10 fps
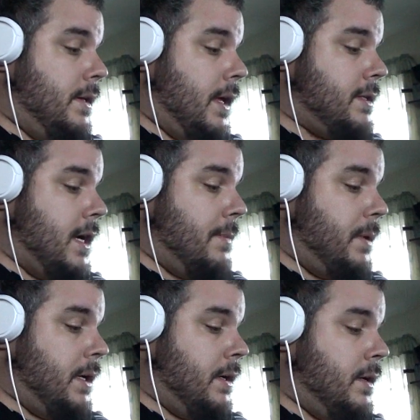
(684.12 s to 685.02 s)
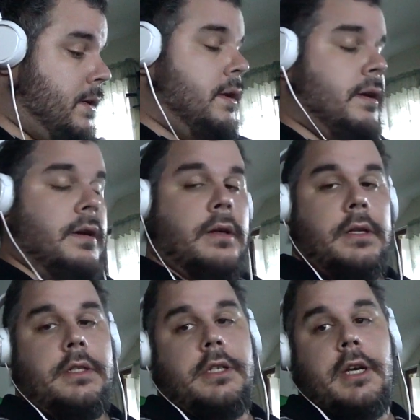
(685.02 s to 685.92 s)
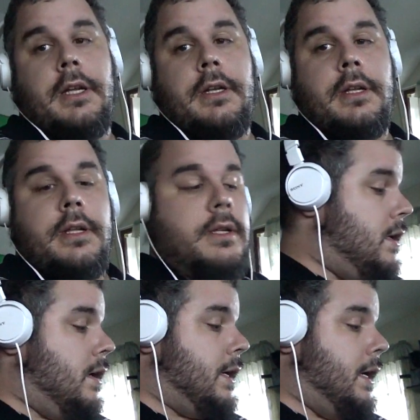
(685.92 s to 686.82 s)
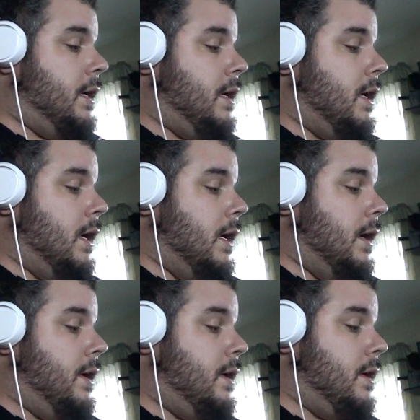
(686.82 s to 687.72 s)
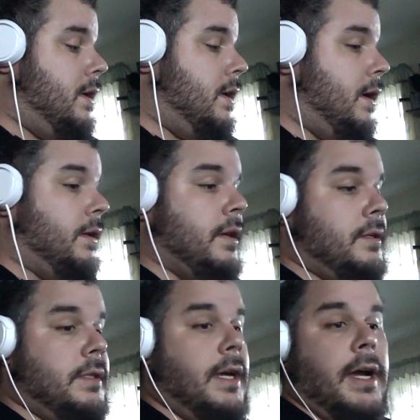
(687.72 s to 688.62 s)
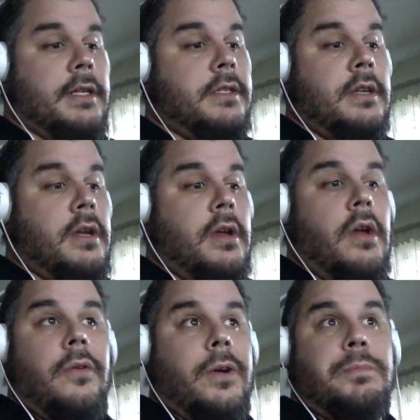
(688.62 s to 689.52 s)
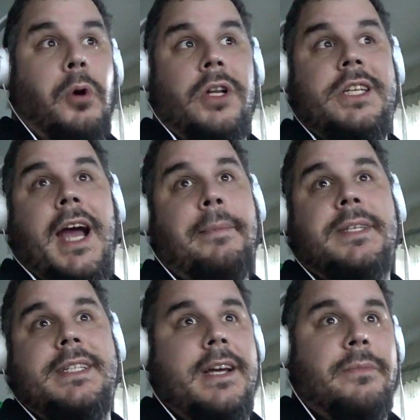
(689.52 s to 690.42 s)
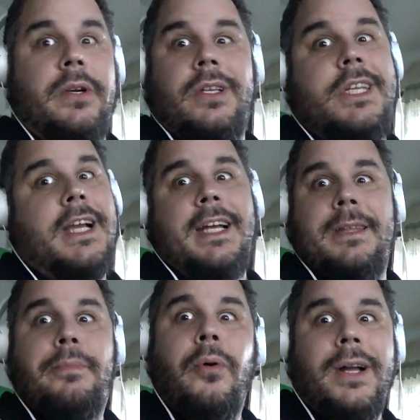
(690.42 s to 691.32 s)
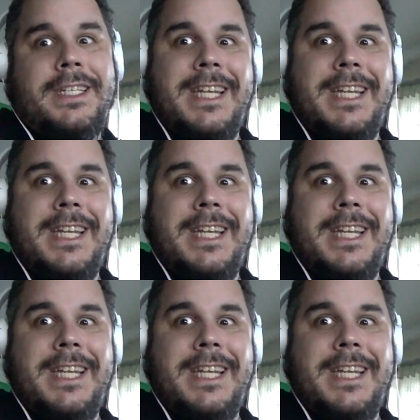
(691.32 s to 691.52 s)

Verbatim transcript: that's happening. Holy shit. Okay, uh, I'll talk to you guys once pork chops are done. We'll go check on the pork